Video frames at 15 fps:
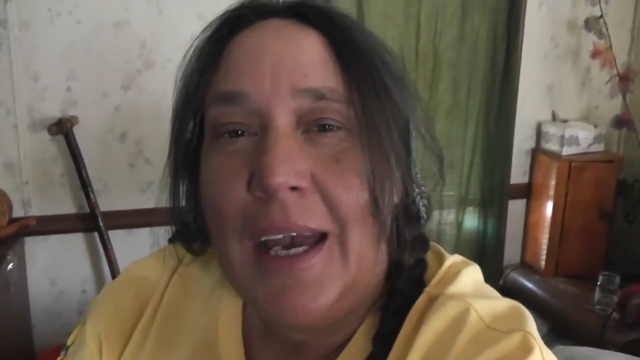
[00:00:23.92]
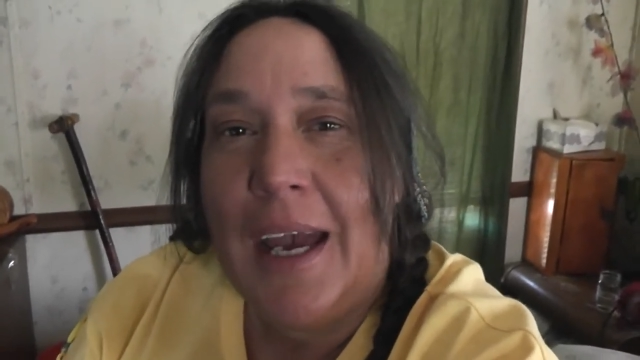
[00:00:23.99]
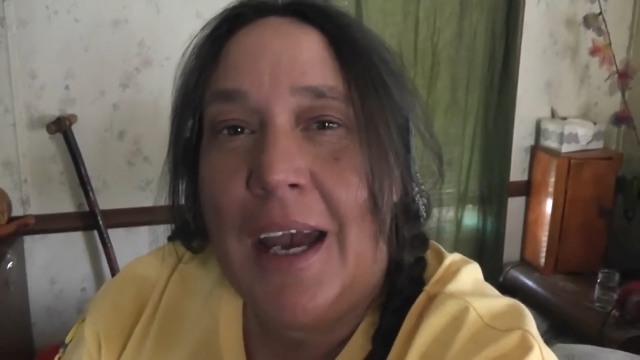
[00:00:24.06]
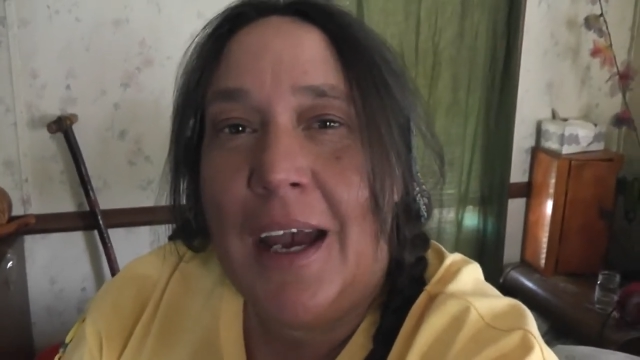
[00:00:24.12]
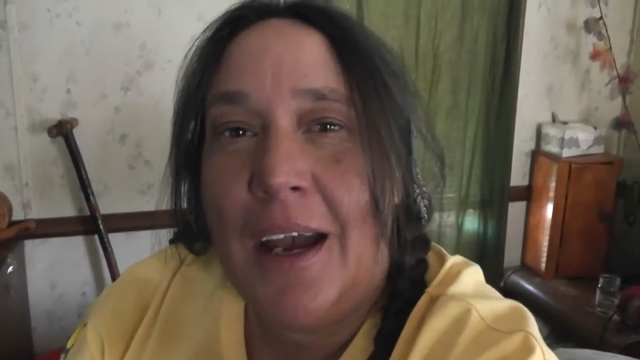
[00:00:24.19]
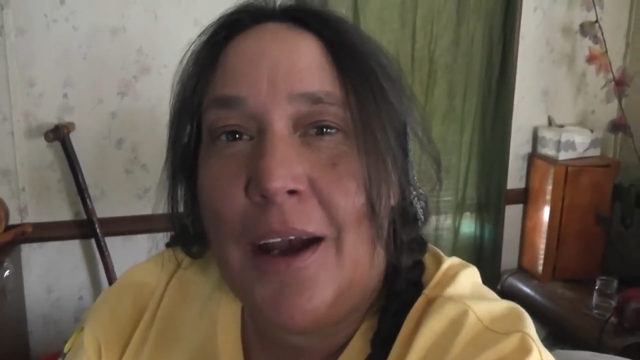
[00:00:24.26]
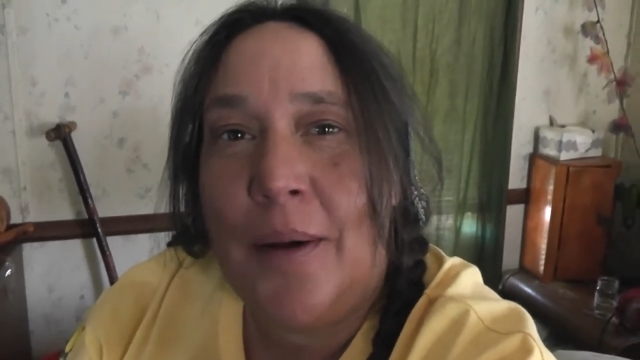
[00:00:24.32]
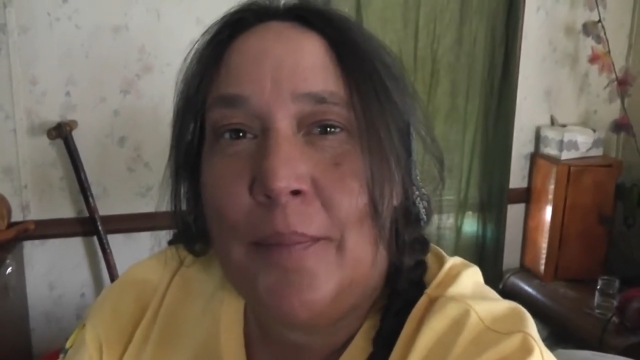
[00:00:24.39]

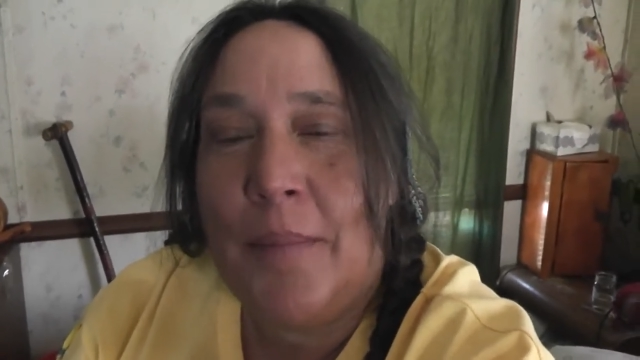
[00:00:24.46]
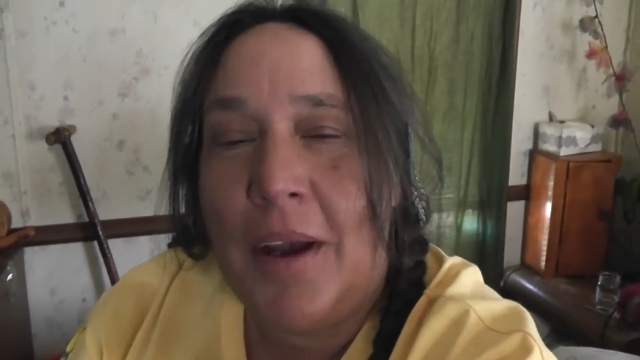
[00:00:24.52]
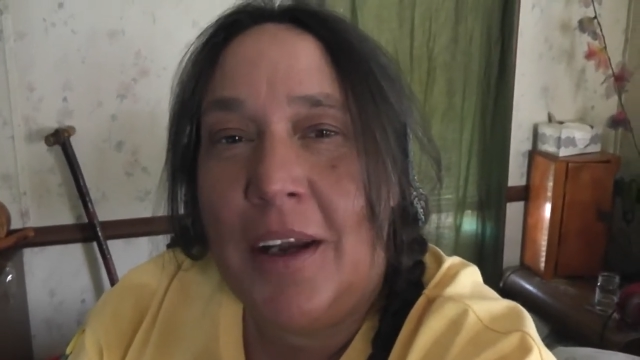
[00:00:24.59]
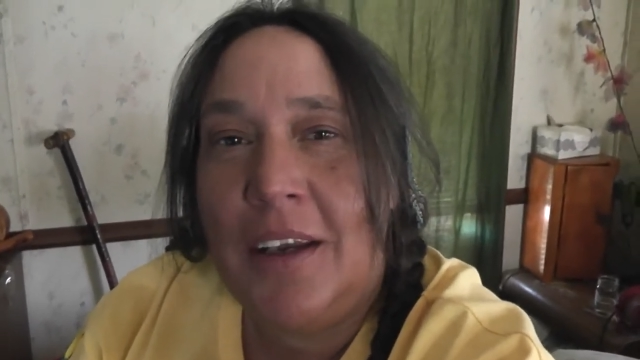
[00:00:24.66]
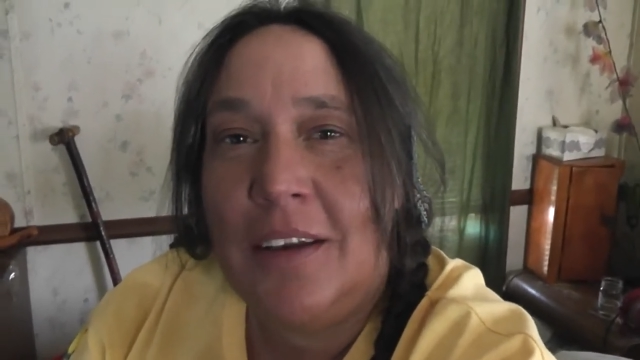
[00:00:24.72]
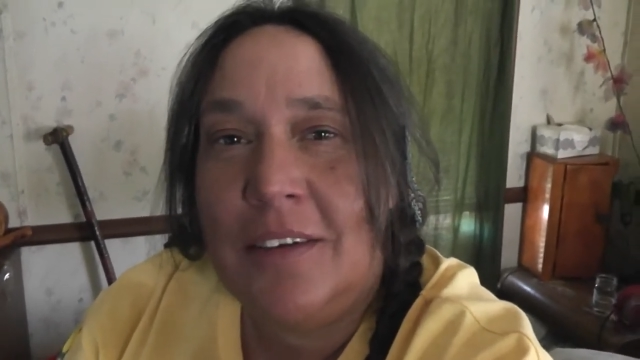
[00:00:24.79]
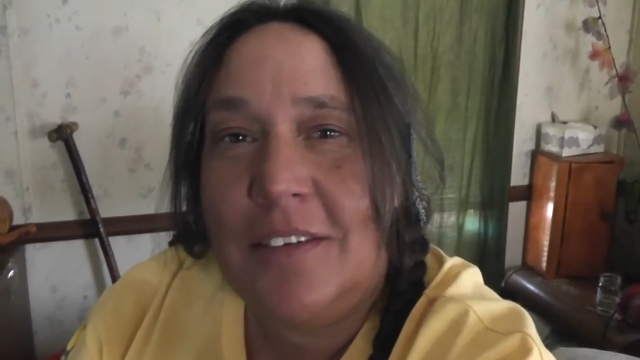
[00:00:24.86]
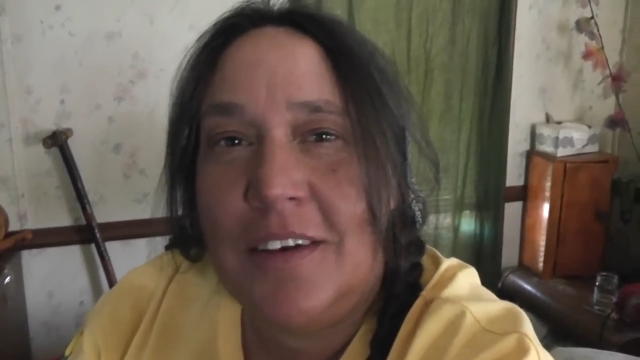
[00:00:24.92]

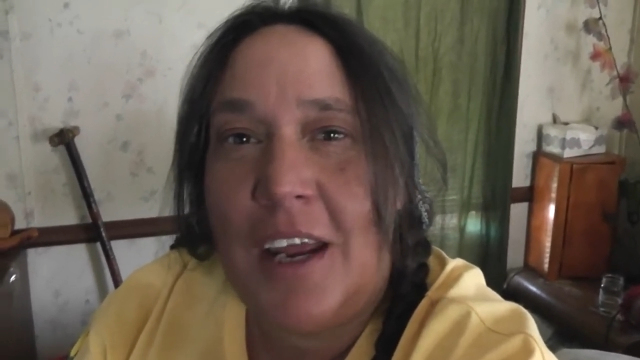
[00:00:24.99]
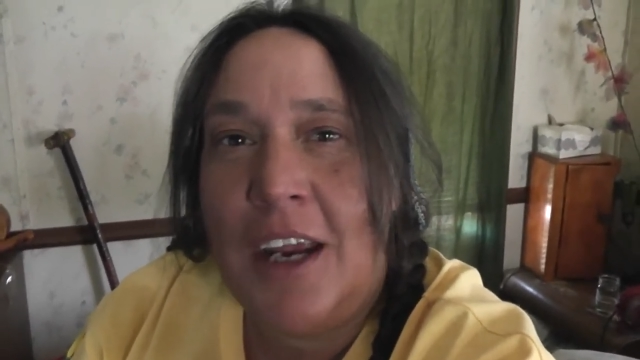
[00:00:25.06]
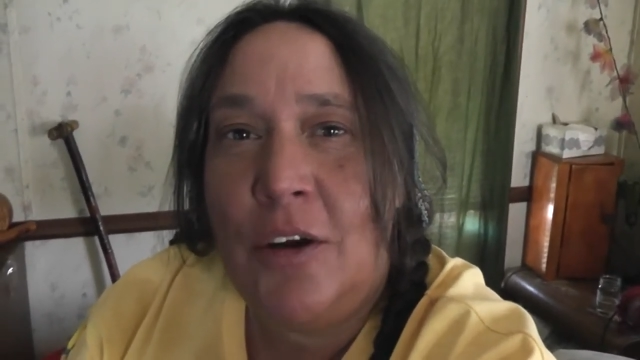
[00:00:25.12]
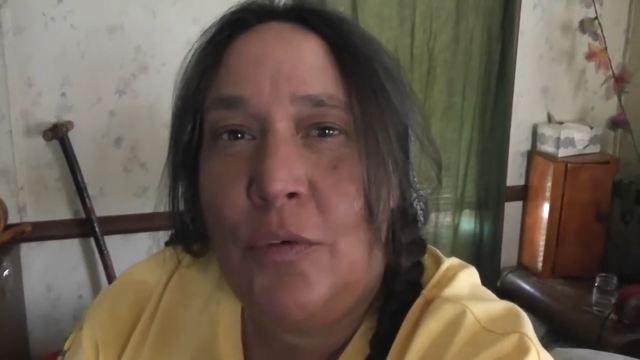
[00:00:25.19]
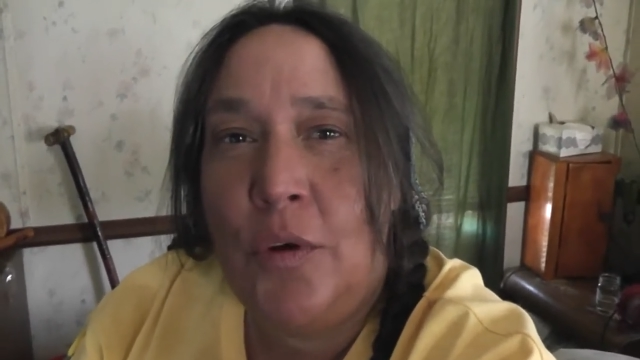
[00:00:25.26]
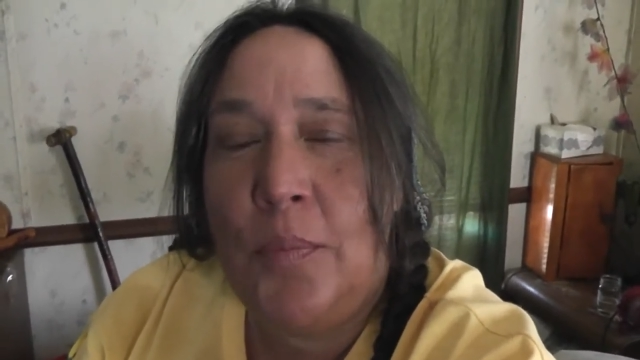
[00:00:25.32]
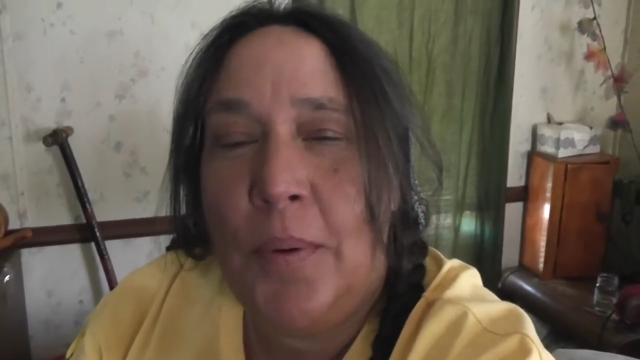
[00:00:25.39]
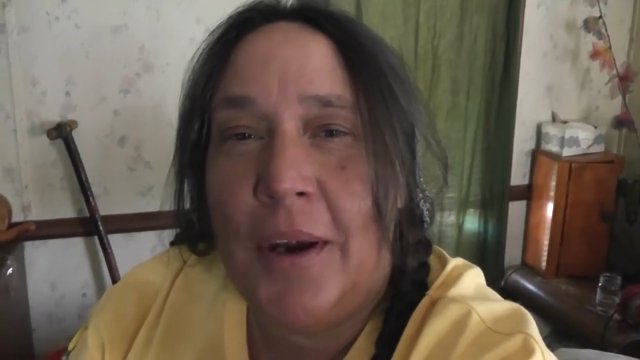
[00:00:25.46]
against
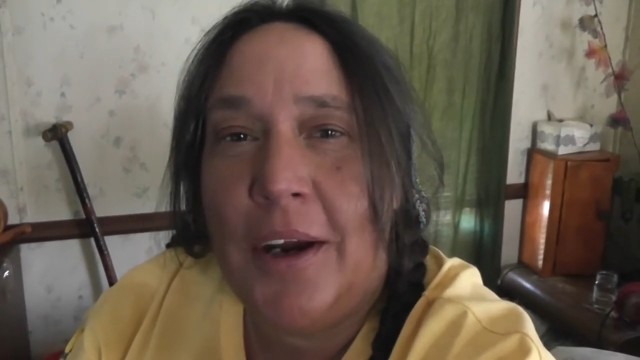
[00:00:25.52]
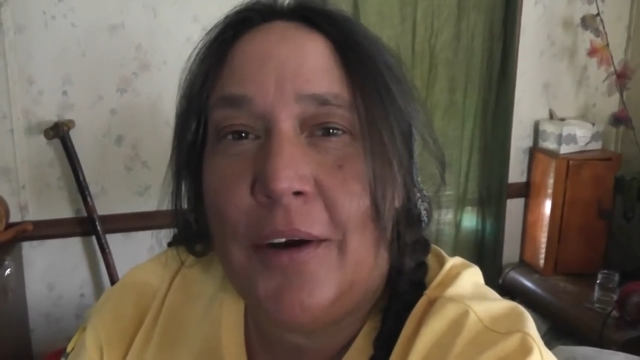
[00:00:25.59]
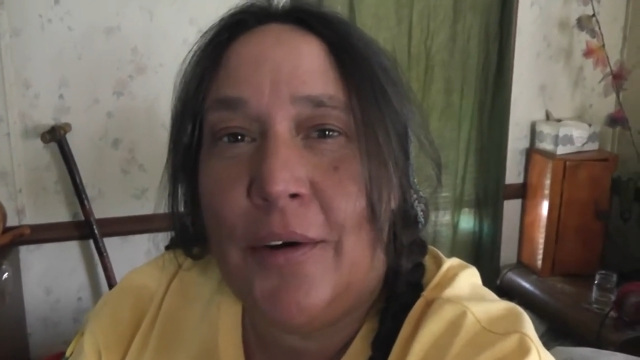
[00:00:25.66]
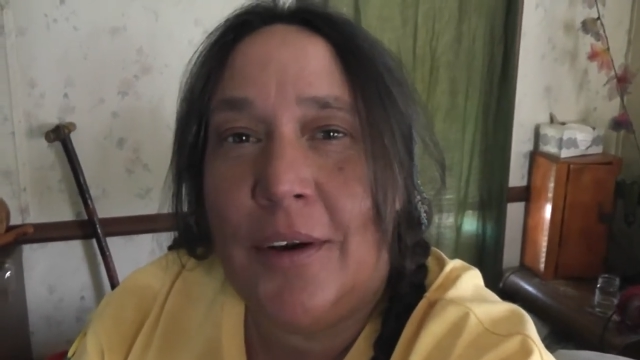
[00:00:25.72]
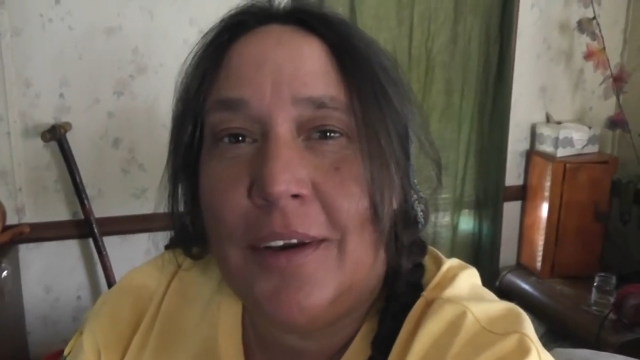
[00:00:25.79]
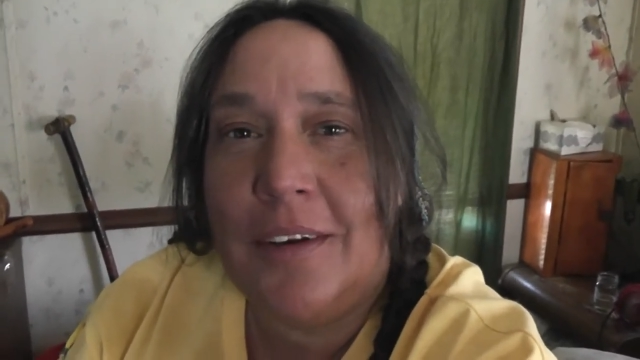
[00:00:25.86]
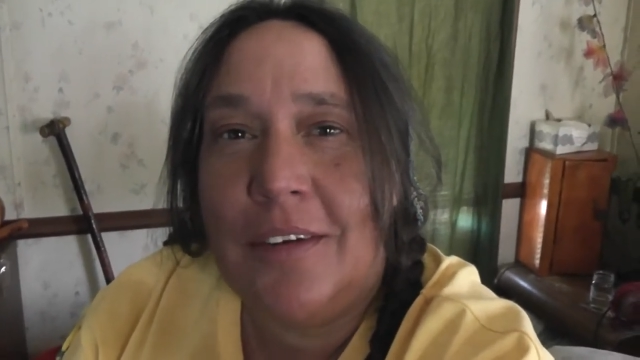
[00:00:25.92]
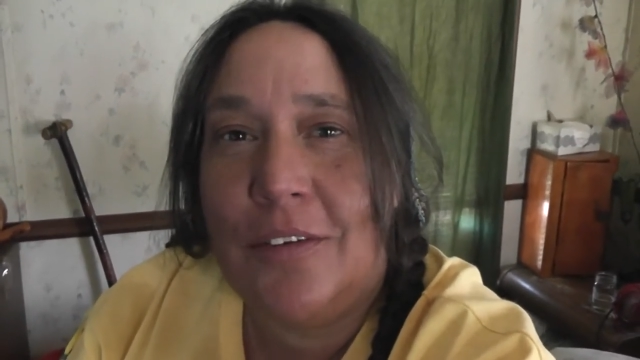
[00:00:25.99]
angry
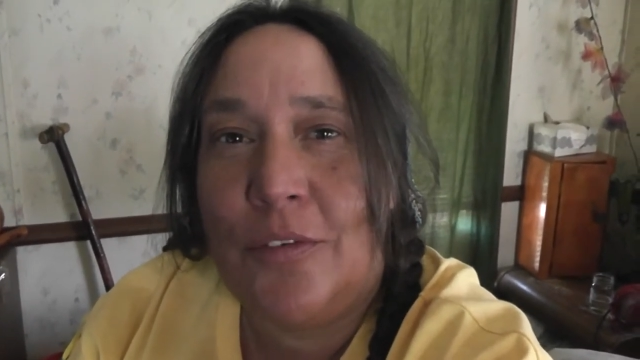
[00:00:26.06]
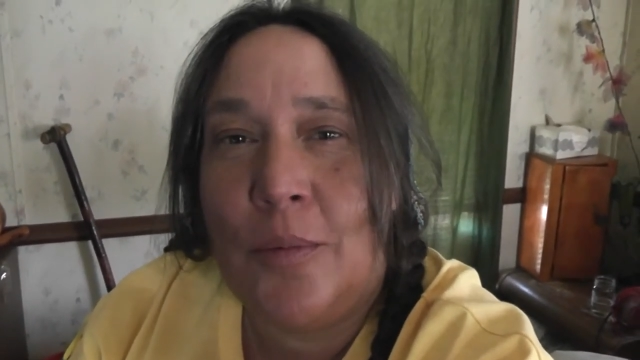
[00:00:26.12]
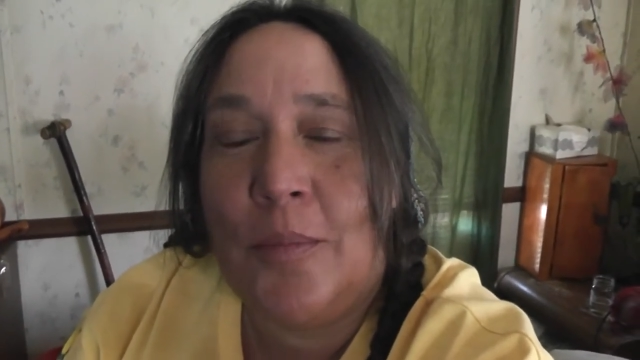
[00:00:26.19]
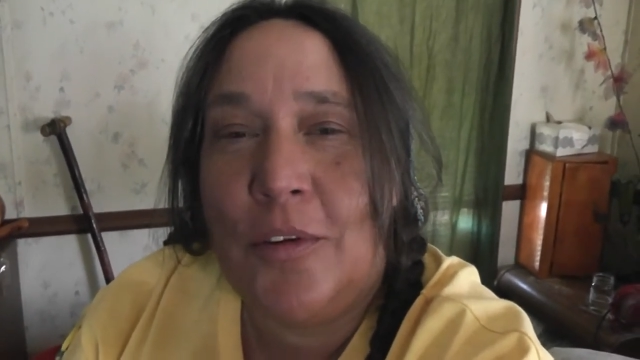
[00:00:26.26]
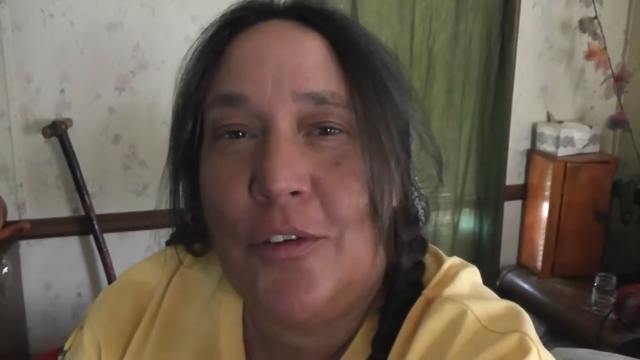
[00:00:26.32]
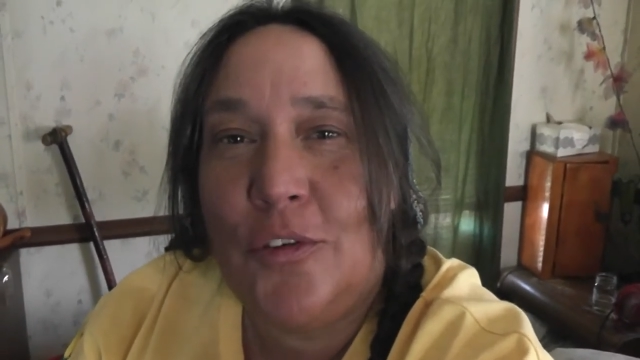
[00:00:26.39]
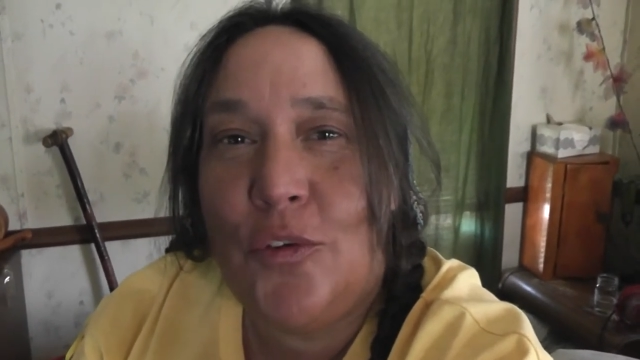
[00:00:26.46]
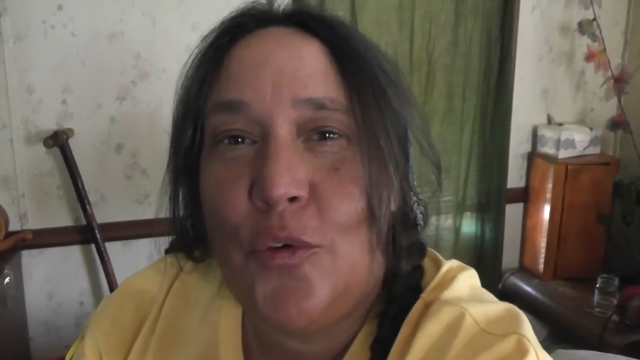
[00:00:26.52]
parents from a
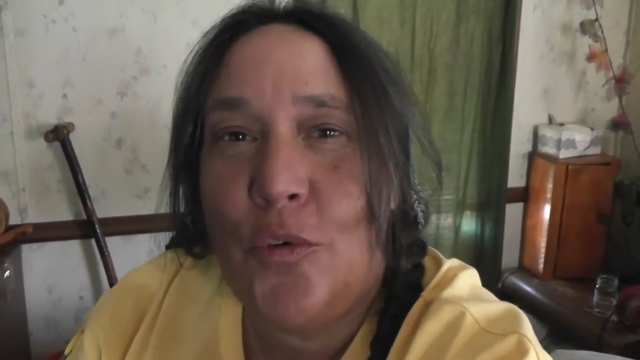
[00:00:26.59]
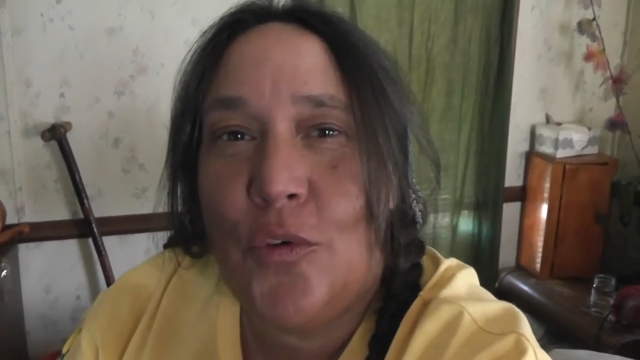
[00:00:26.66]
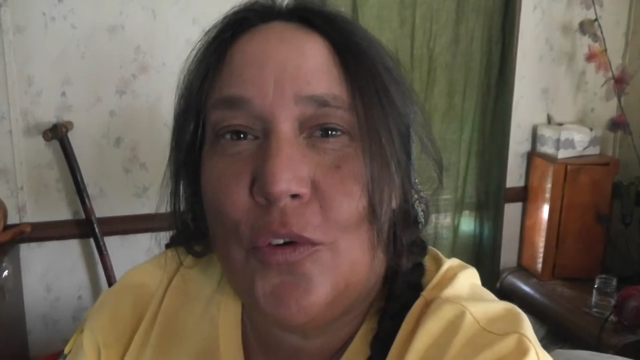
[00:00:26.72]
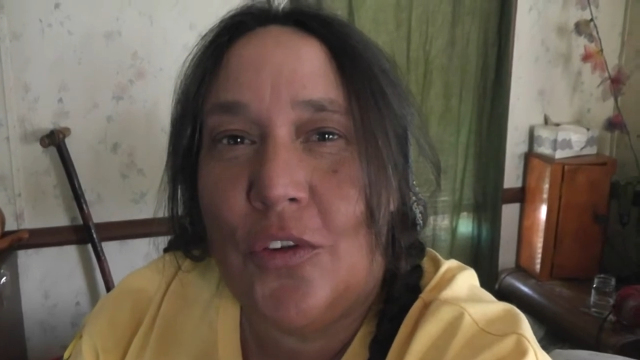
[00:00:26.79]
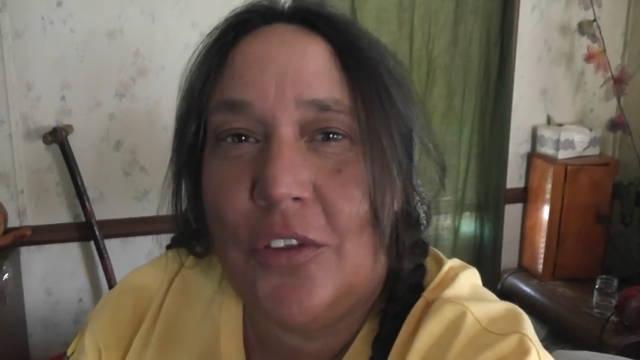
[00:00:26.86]
school.